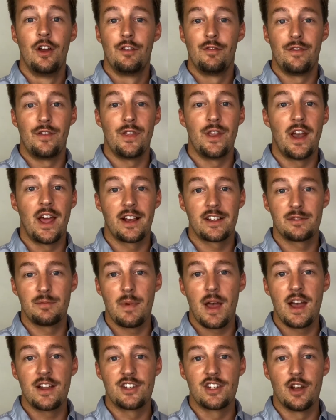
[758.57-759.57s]
for the next
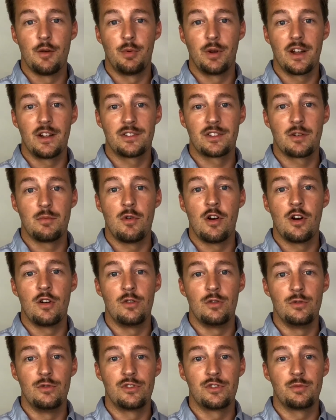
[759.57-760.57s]
matchup against
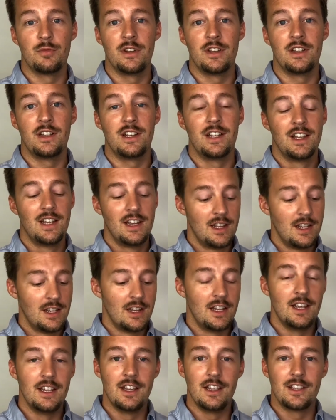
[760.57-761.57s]
Kamaru Usman
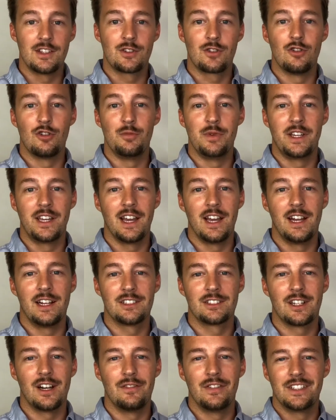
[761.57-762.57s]
is Colby
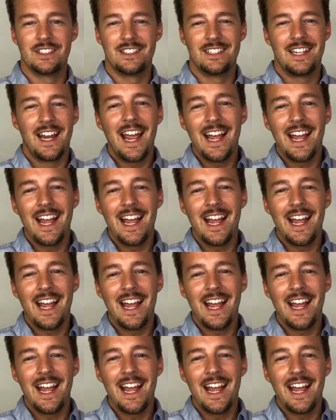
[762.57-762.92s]
Chaos Covington.